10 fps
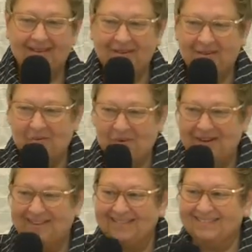Good
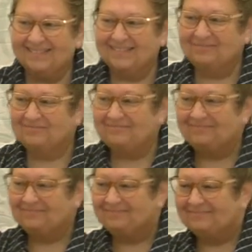morning.
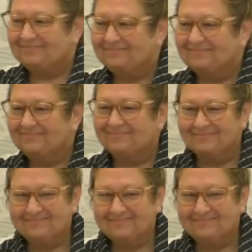Good morning.